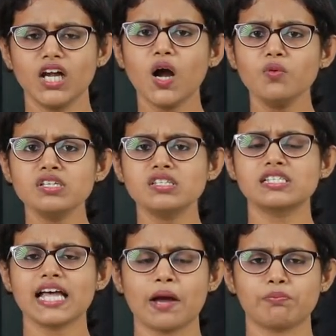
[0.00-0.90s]
How does
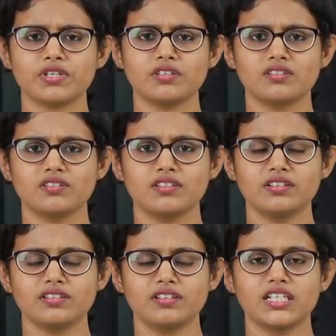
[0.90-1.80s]
this happen?
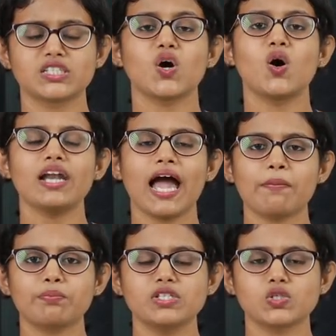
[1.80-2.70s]
It all
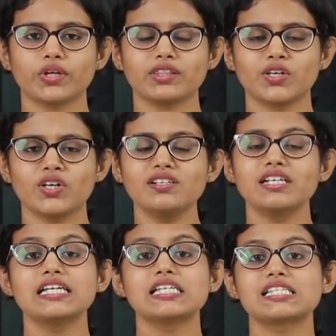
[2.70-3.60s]
happens with your
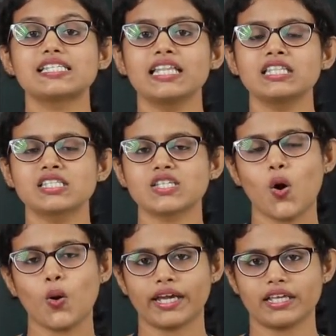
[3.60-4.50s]
sense
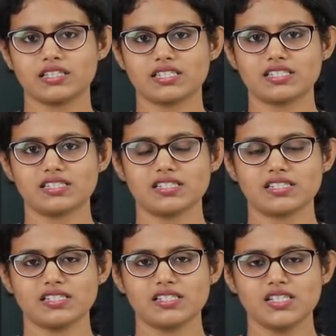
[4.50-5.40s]
organs.
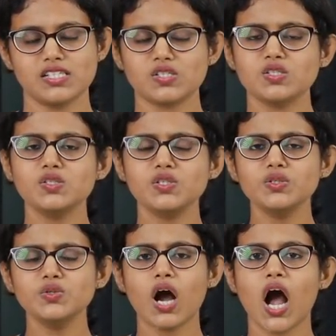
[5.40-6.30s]
So do
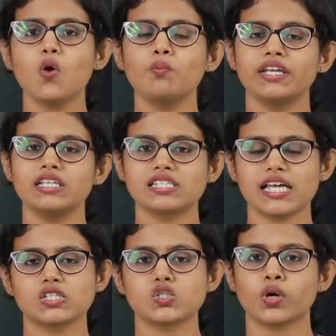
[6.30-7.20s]
you know how many
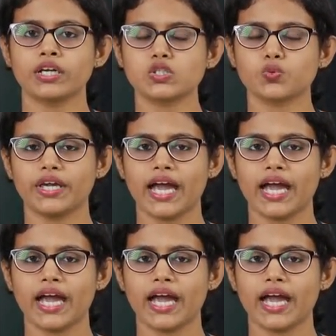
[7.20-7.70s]
sense organs we